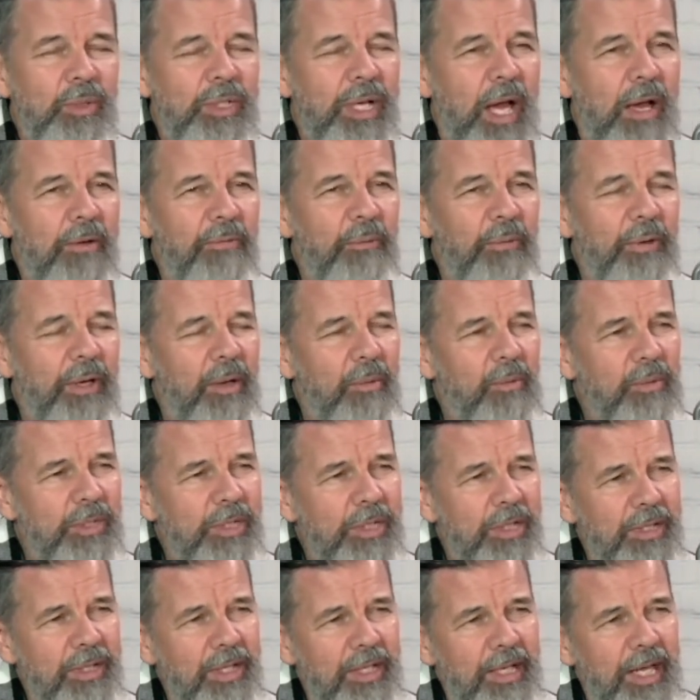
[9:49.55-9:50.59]
I forget, was he
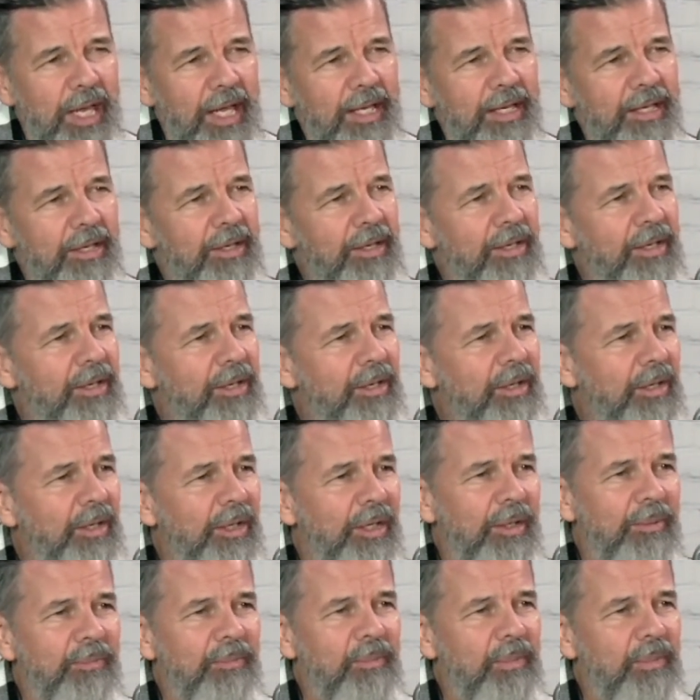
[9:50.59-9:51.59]
the editor or